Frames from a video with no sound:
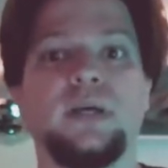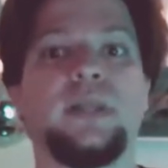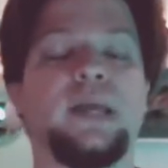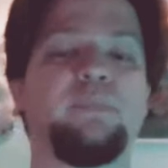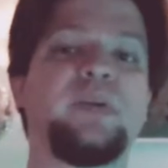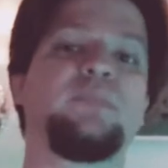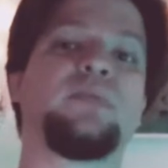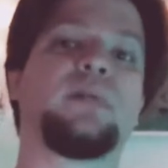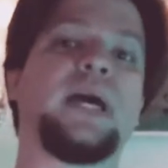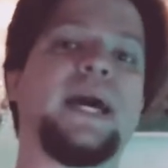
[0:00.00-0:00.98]
that
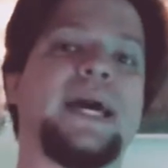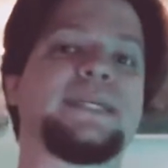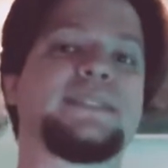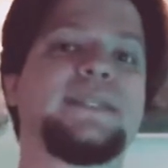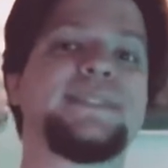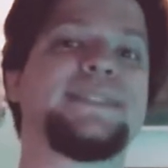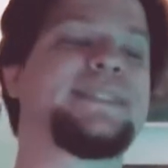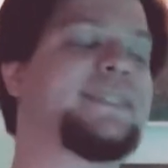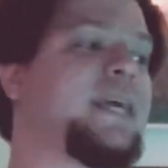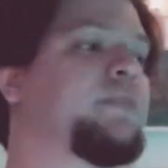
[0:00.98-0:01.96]
people ask is it
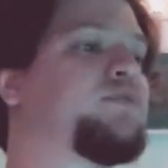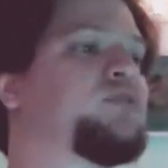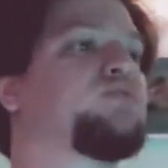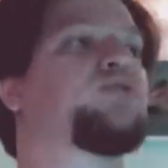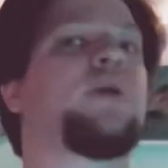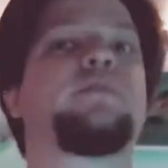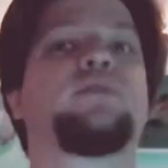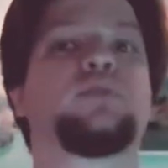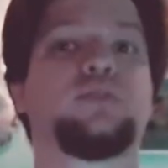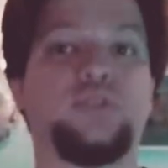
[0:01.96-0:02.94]
safe to
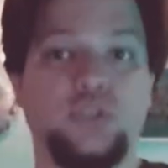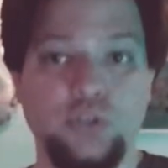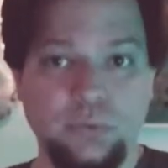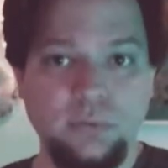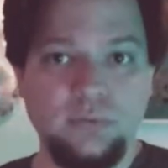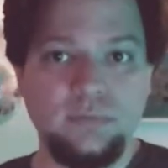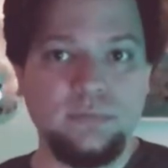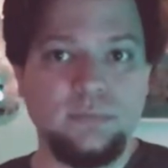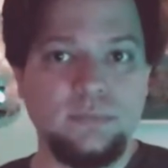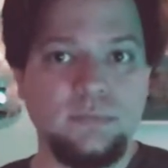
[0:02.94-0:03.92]
travel to
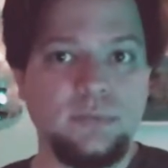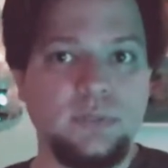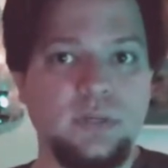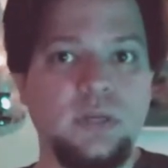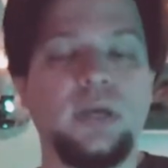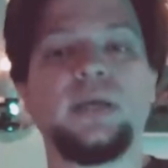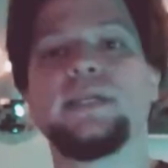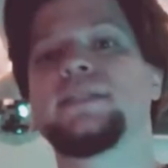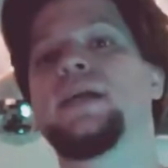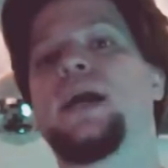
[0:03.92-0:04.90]

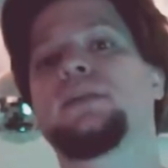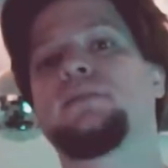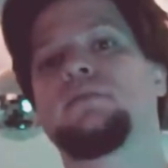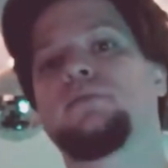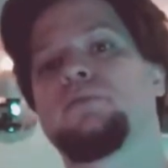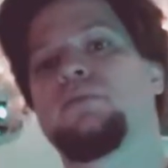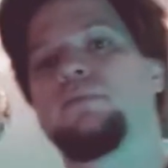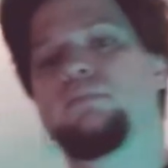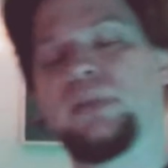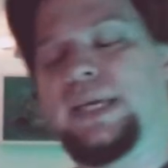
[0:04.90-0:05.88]
is not
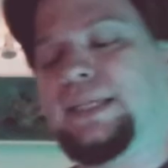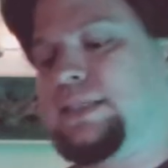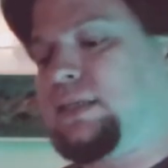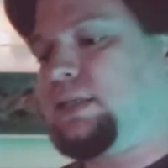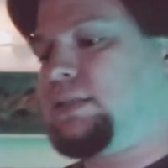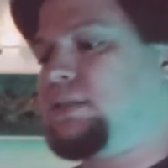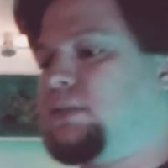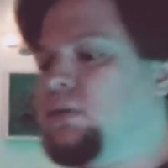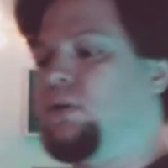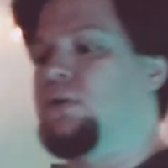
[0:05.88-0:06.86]
places
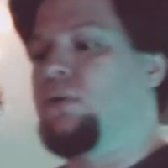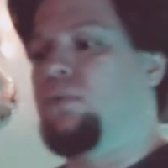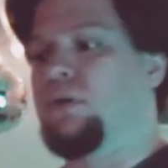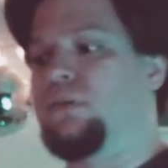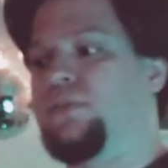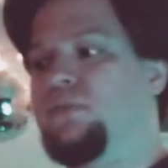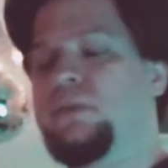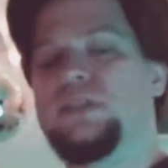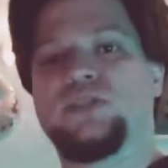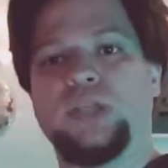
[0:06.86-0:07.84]
where there
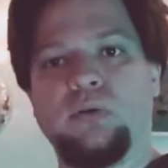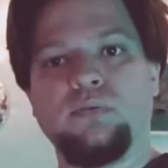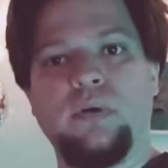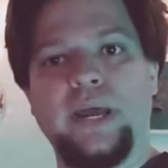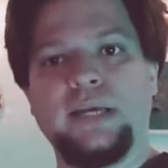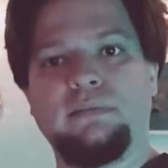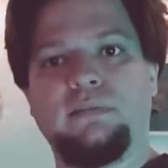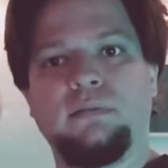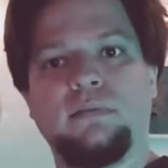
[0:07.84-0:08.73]
is downright